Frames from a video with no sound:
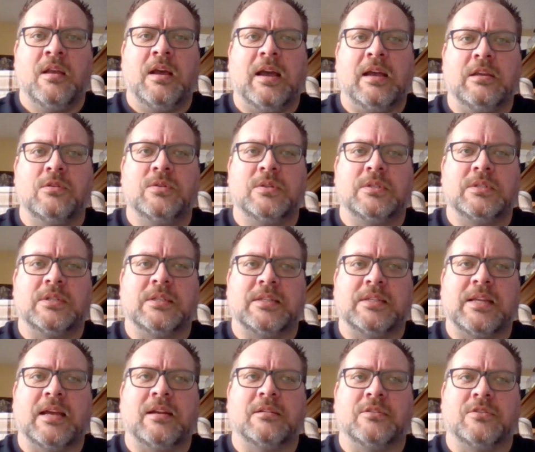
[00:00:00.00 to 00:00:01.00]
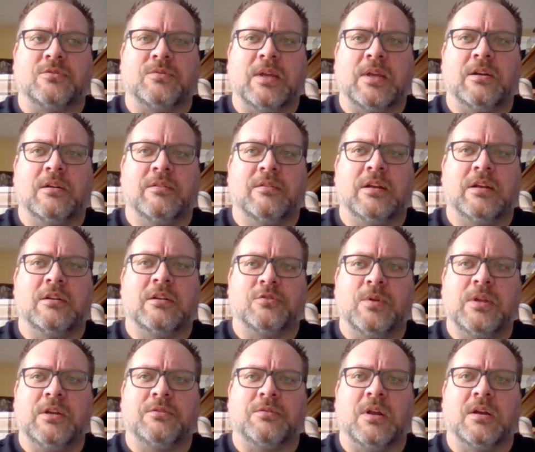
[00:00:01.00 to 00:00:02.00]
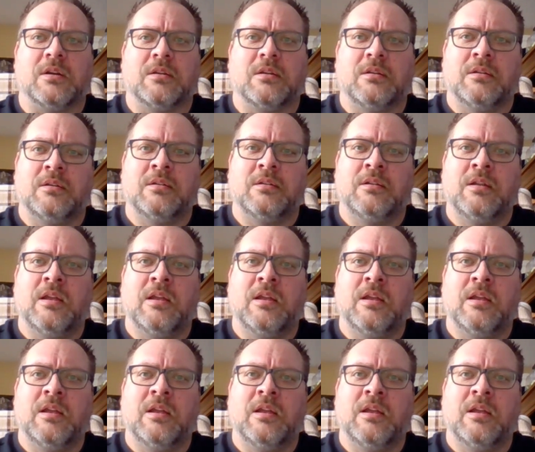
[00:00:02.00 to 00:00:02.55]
I used to stand straighter than a tree trunk.